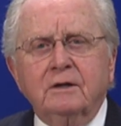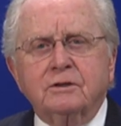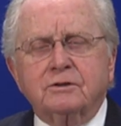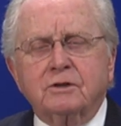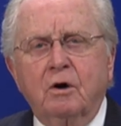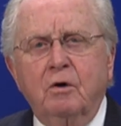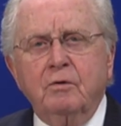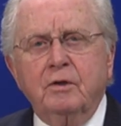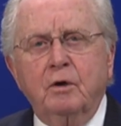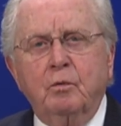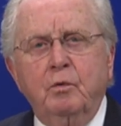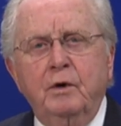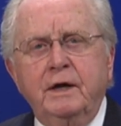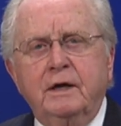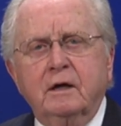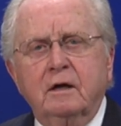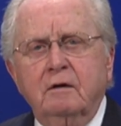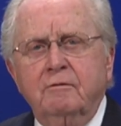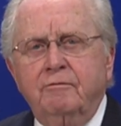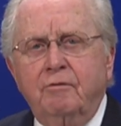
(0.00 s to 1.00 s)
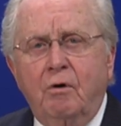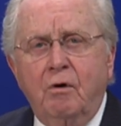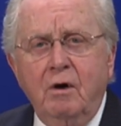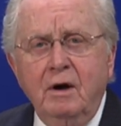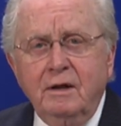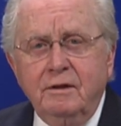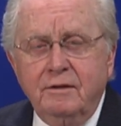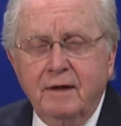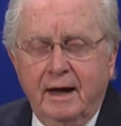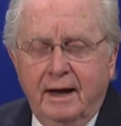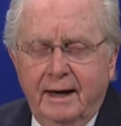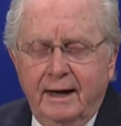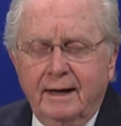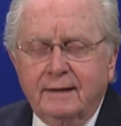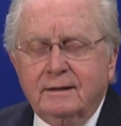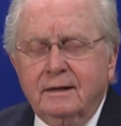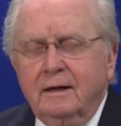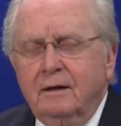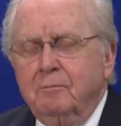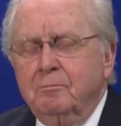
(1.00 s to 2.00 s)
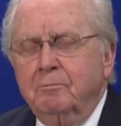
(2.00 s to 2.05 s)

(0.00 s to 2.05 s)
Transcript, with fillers: so that we can avoid that.